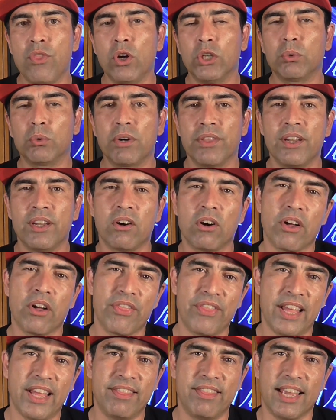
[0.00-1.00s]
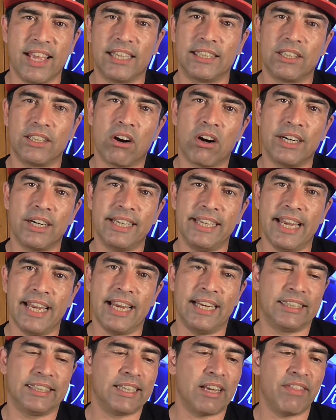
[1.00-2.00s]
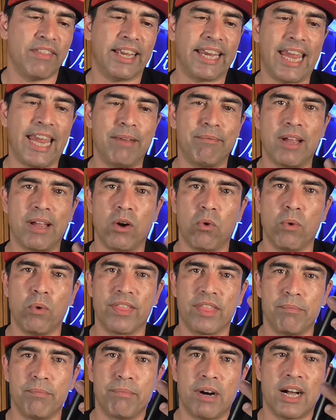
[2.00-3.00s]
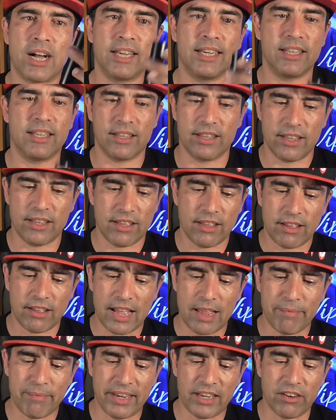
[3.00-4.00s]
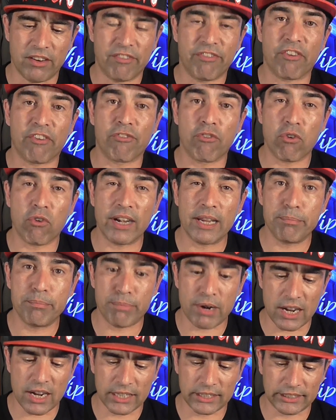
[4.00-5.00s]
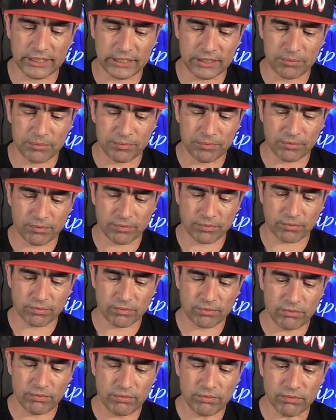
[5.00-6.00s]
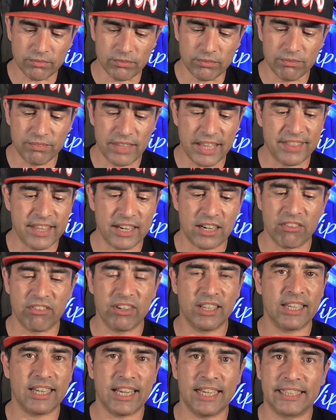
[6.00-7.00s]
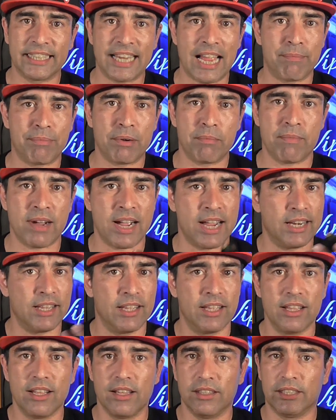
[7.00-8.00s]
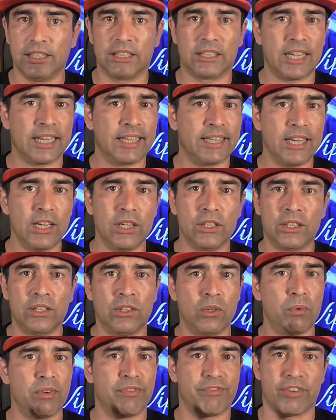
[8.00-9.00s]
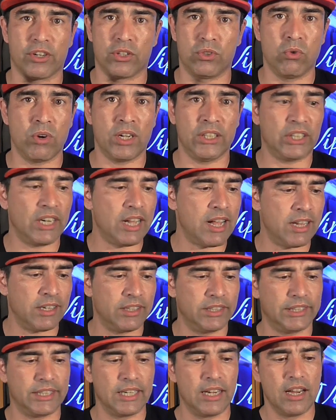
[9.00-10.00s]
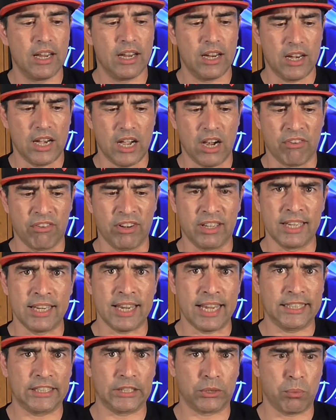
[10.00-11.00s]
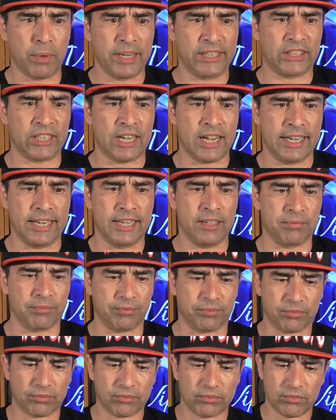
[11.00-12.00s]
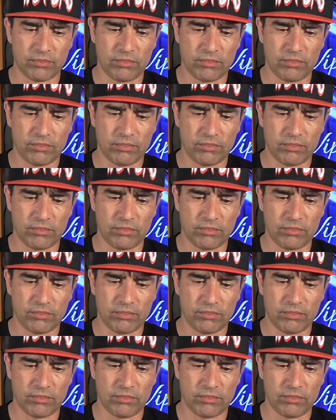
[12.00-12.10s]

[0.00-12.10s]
Those were their authentic RDAs. Now they came out with a mod. I mean, for 40 bucks, they did a really nice copper mod, just like they used to do it for $200. A really nice switch on it.